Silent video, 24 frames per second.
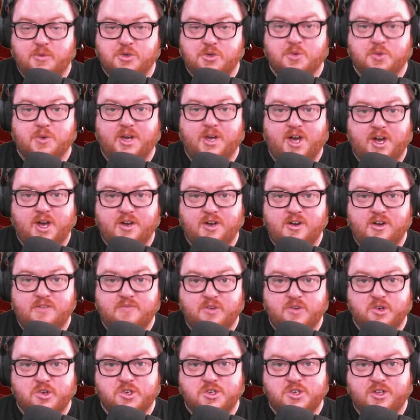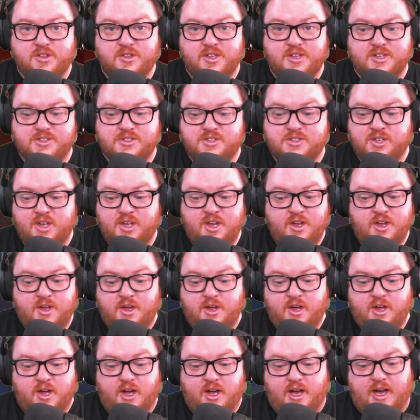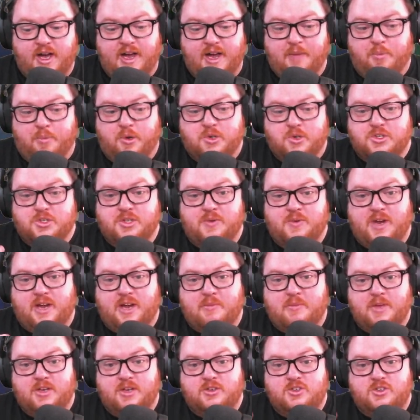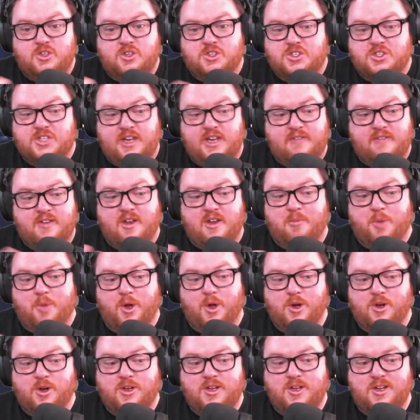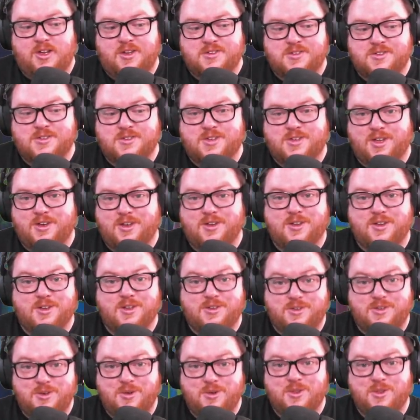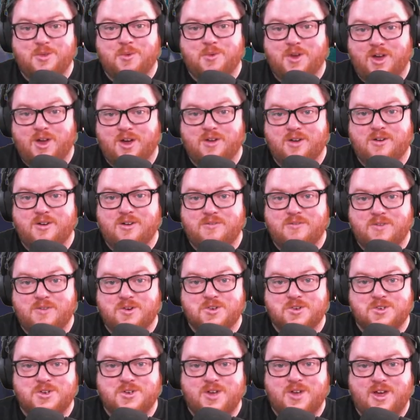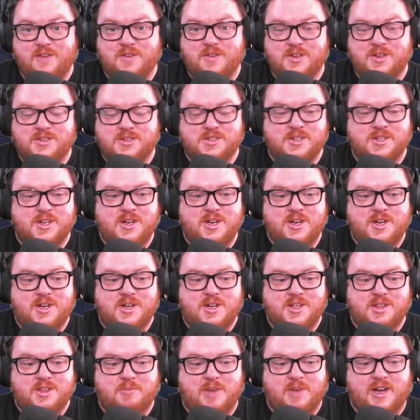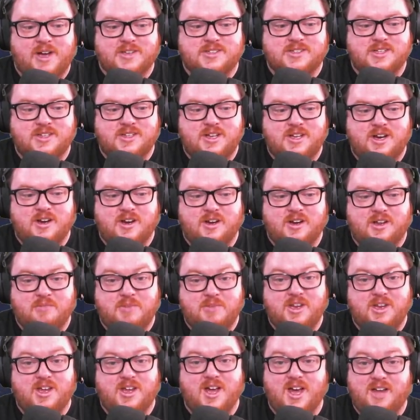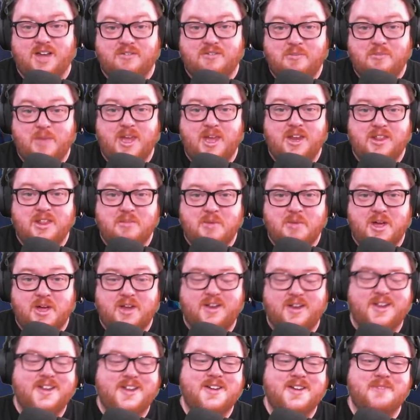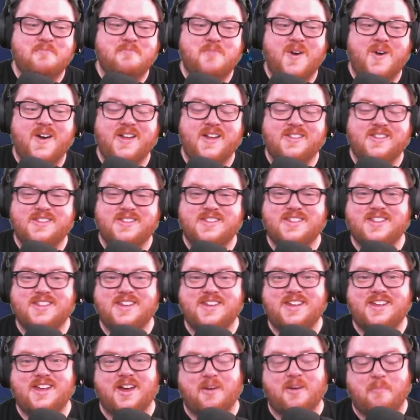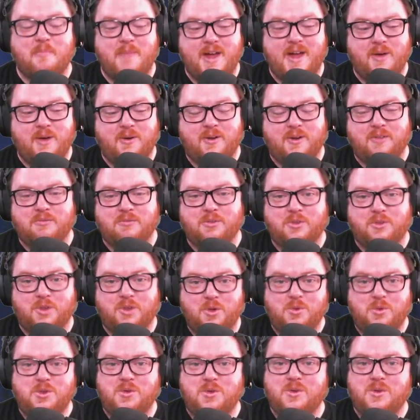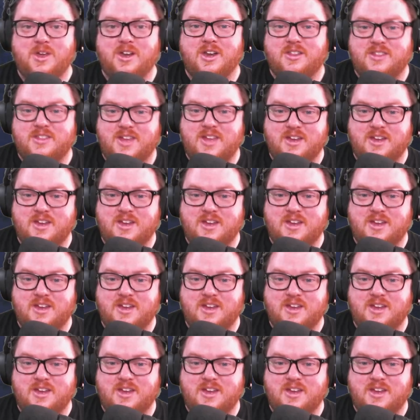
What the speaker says: 100 version of this. I personally recommend just saving up all your keys until you can do the 100 version of it. The boss in there can be kind of a pain in the butt, but the amount of loot you get at the end of